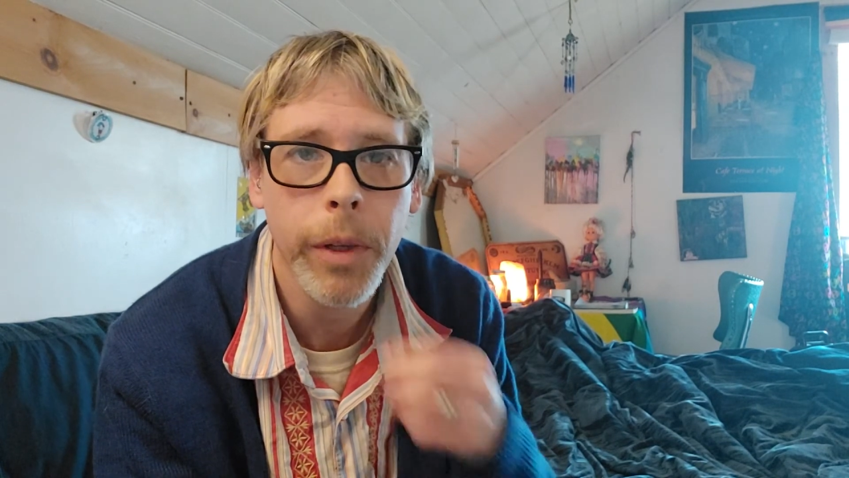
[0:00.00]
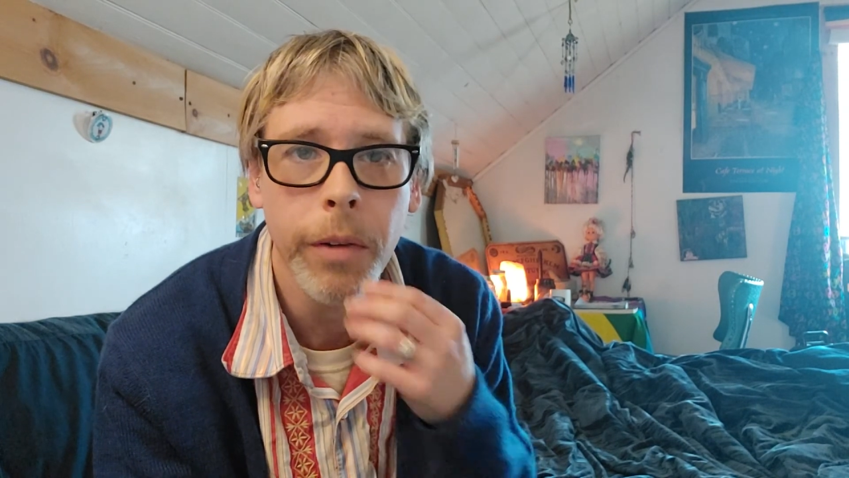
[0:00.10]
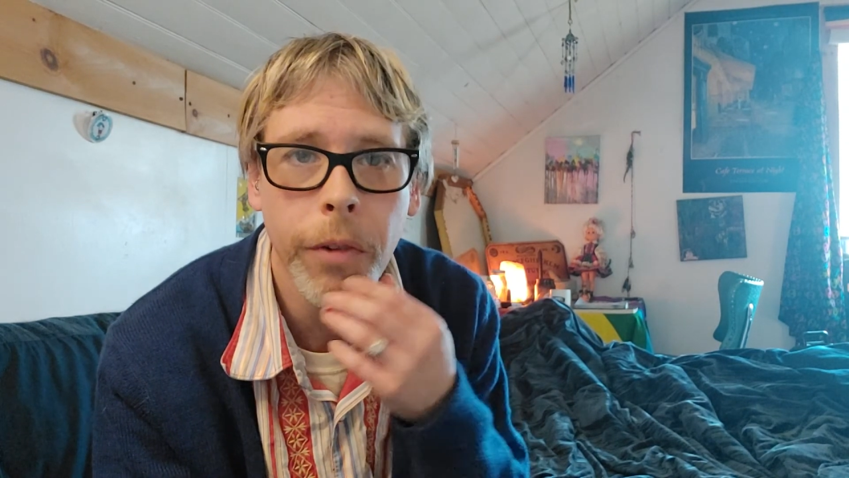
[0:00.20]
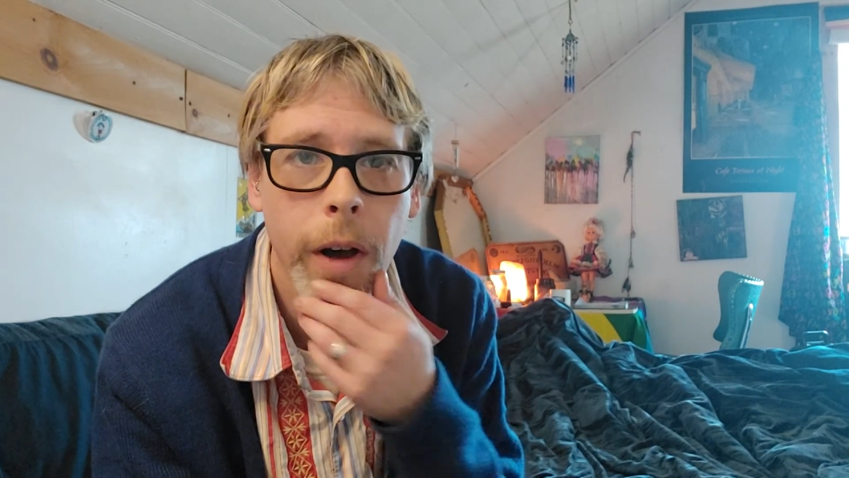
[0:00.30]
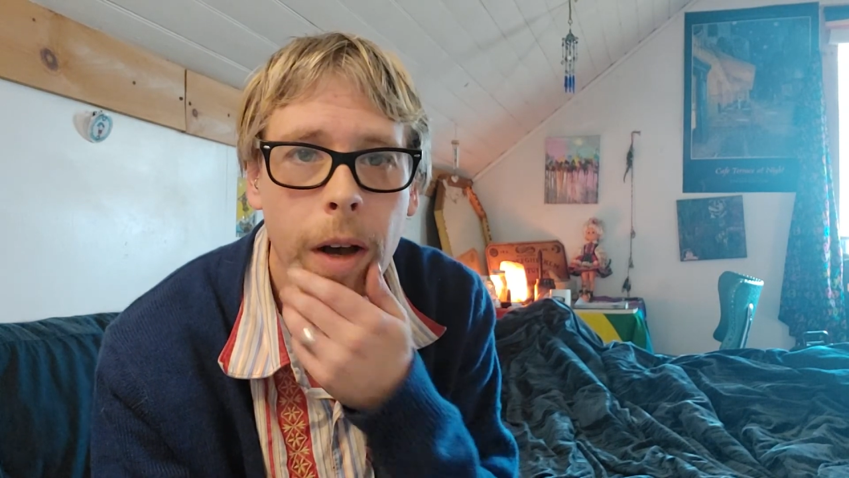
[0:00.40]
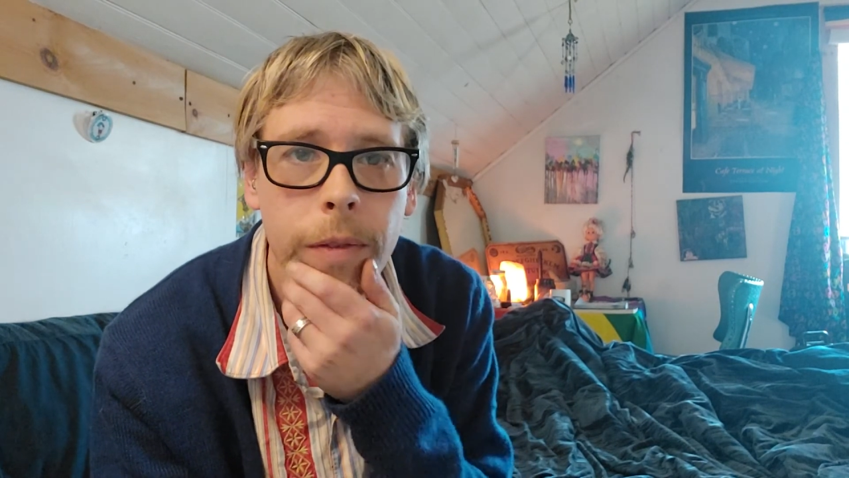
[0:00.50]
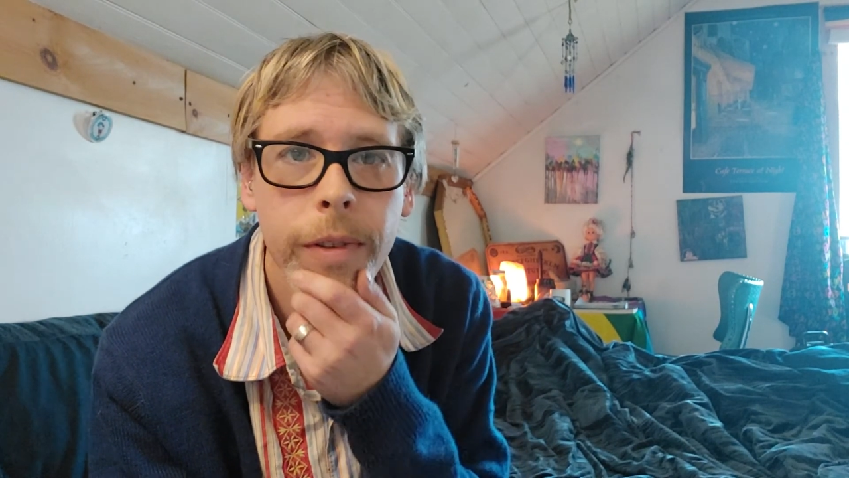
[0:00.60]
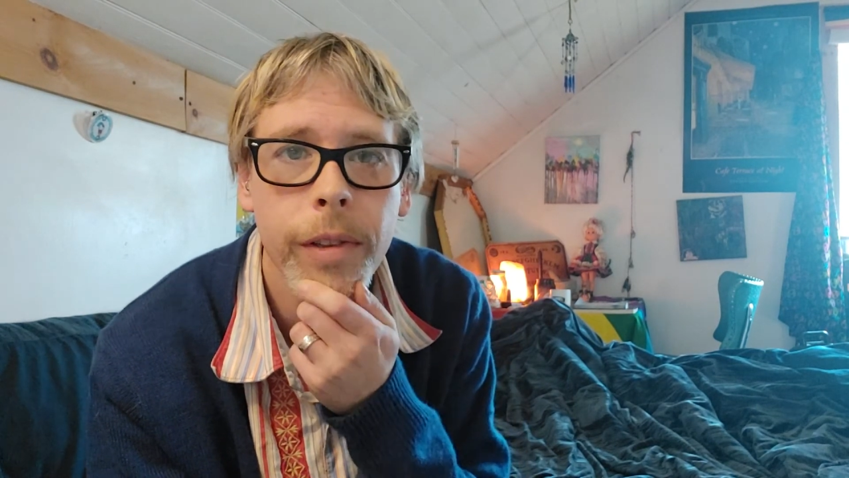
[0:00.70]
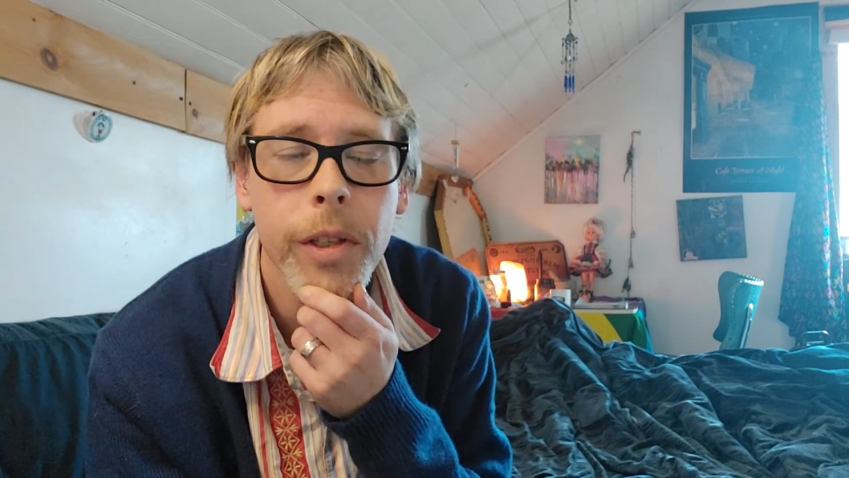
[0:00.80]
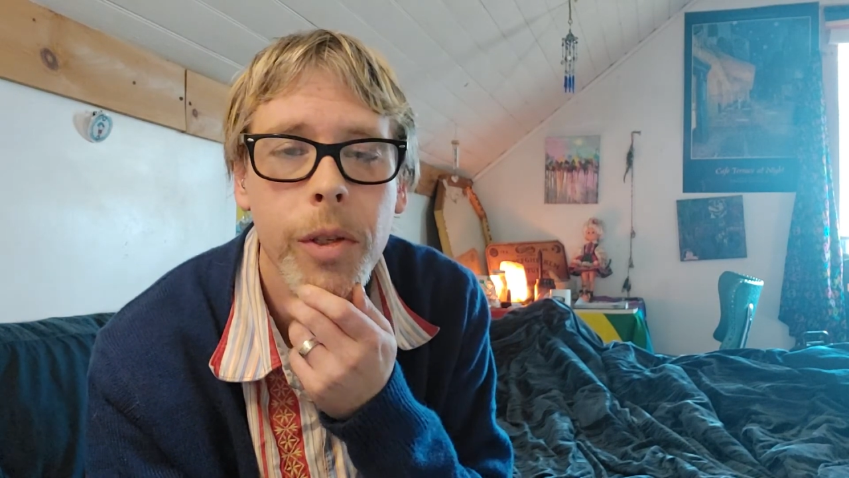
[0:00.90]
involved
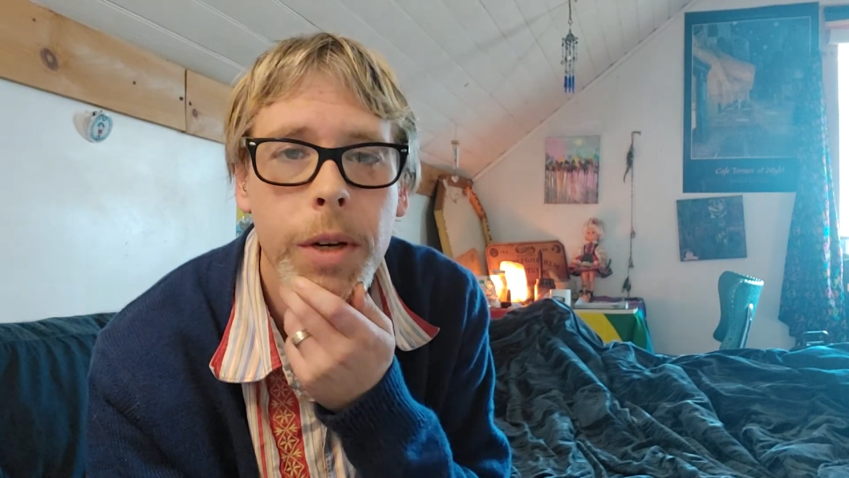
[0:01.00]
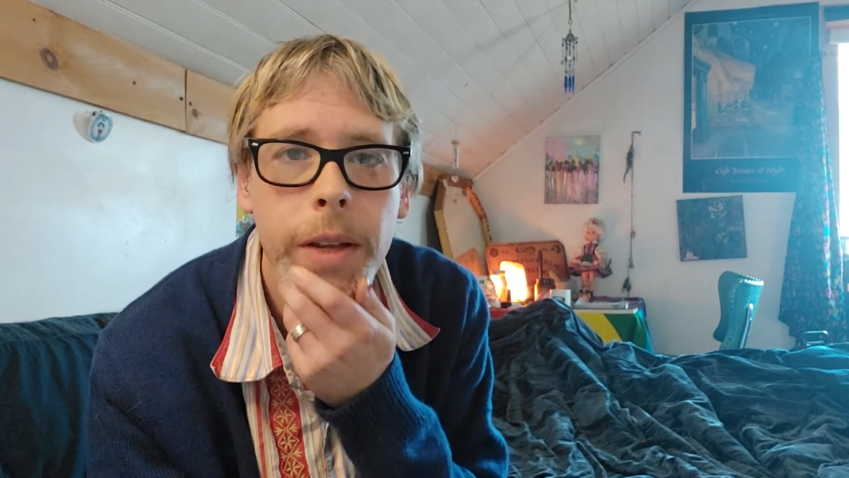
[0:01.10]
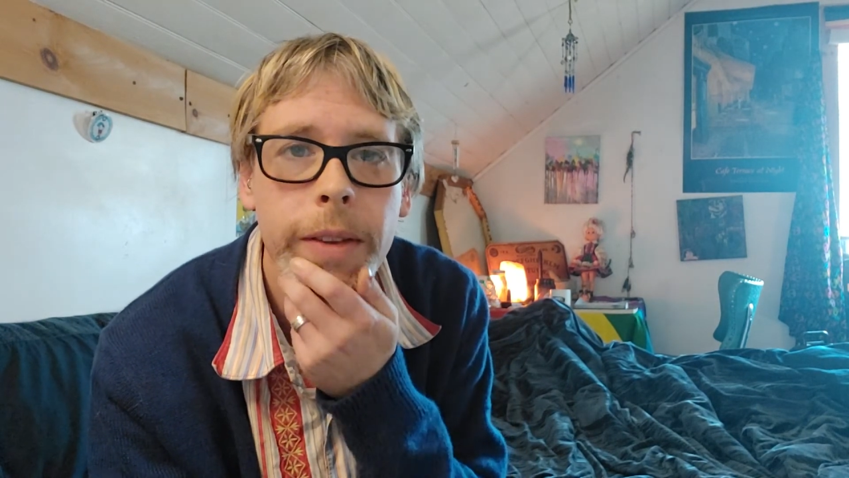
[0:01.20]
in this sort of